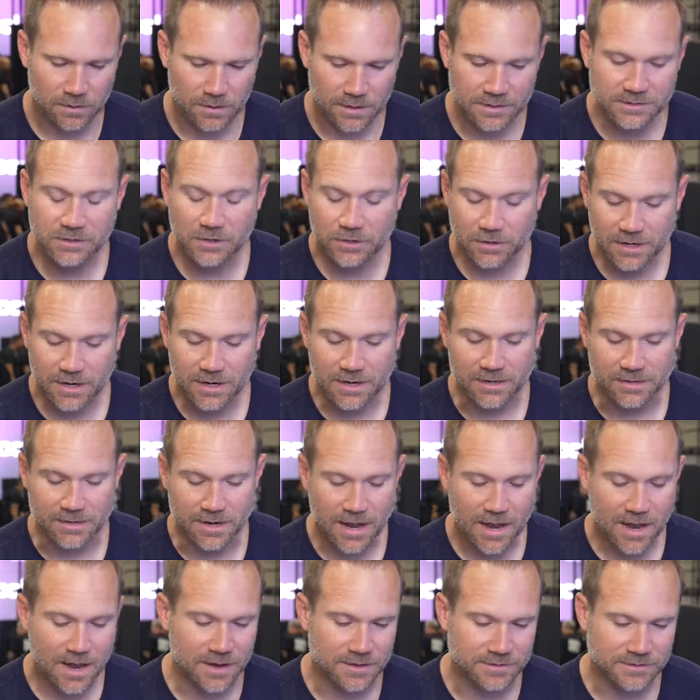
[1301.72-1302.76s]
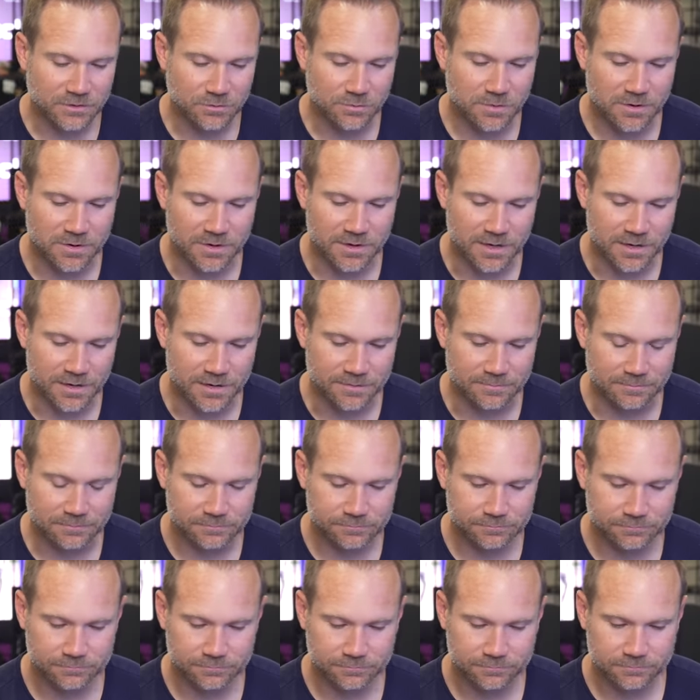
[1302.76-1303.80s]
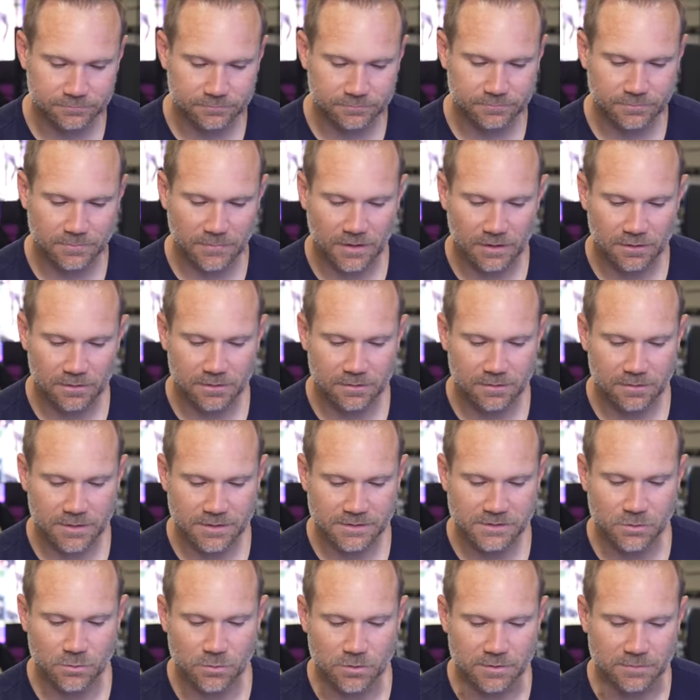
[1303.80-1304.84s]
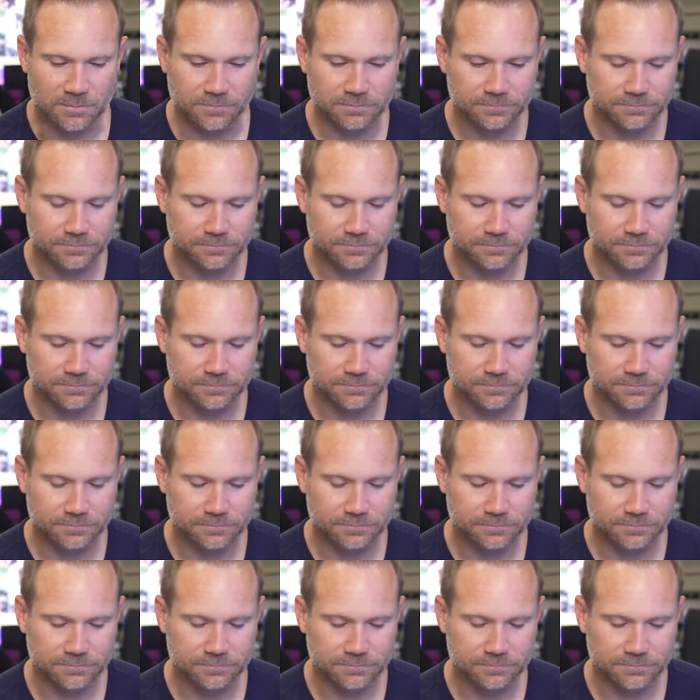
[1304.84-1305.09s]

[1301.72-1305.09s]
It's a good hit. Yeah, it's a real good hit. That's cool.